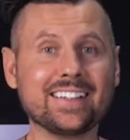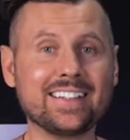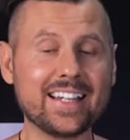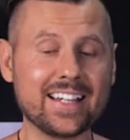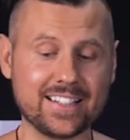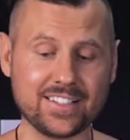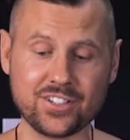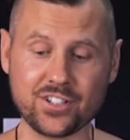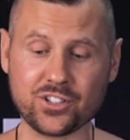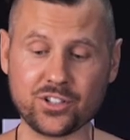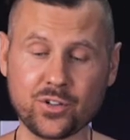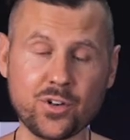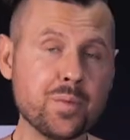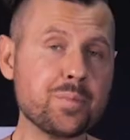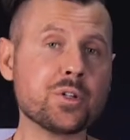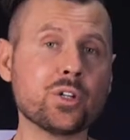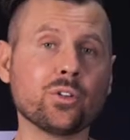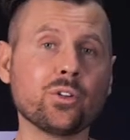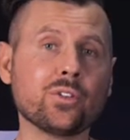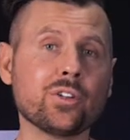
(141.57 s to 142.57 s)
The
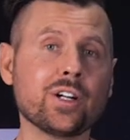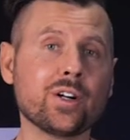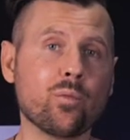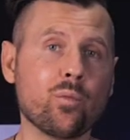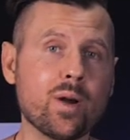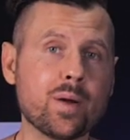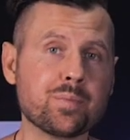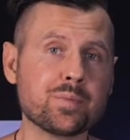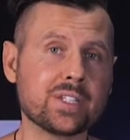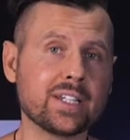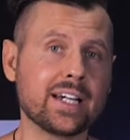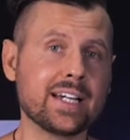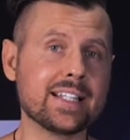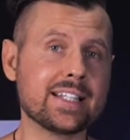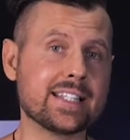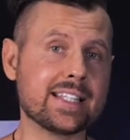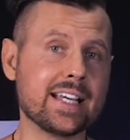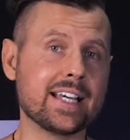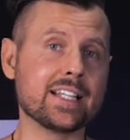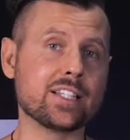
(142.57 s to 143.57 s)
description on their
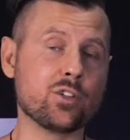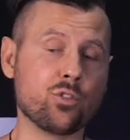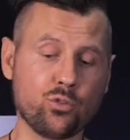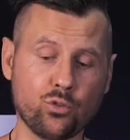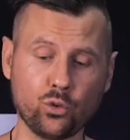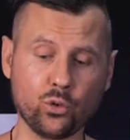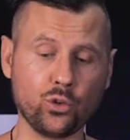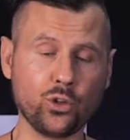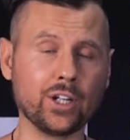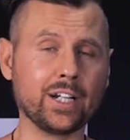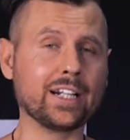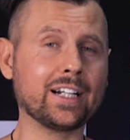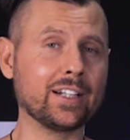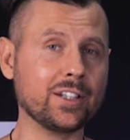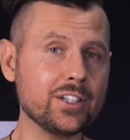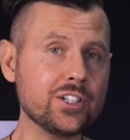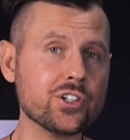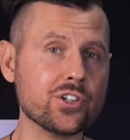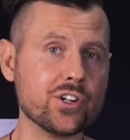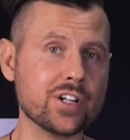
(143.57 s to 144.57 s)
website says for the
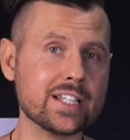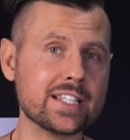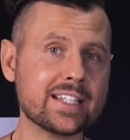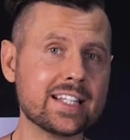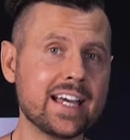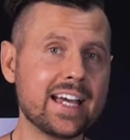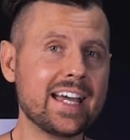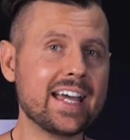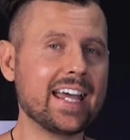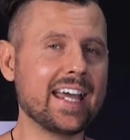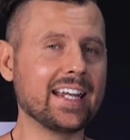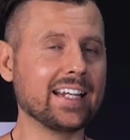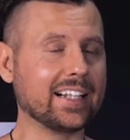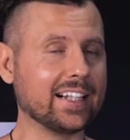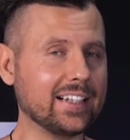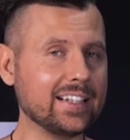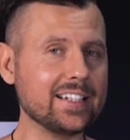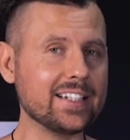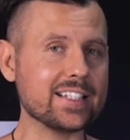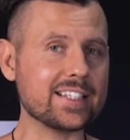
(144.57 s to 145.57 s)
clearest
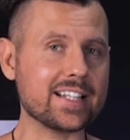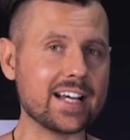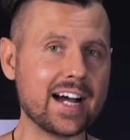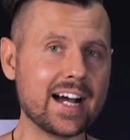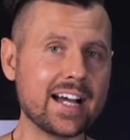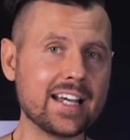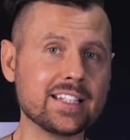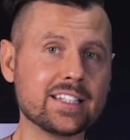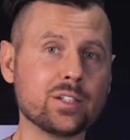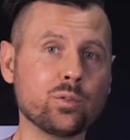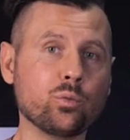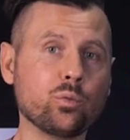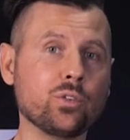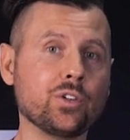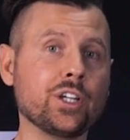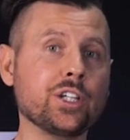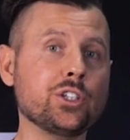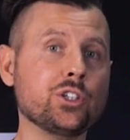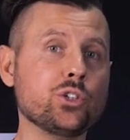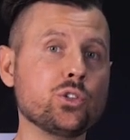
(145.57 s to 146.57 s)
and cleanest ice,
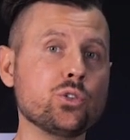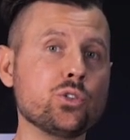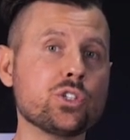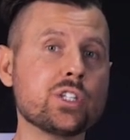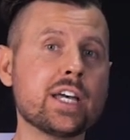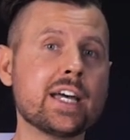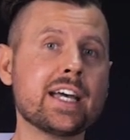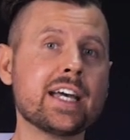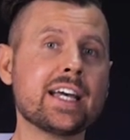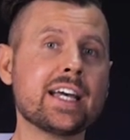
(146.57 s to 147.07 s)
they use